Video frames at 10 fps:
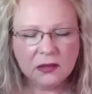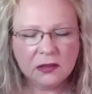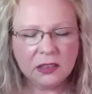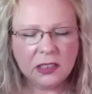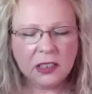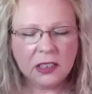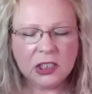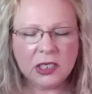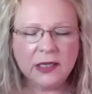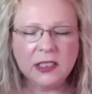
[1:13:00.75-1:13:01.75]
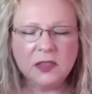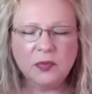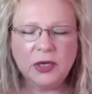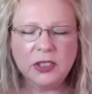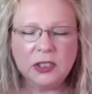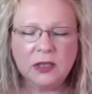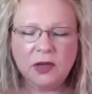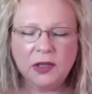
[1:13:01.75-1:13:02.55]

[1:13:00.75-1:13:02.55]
the energetic expression of all you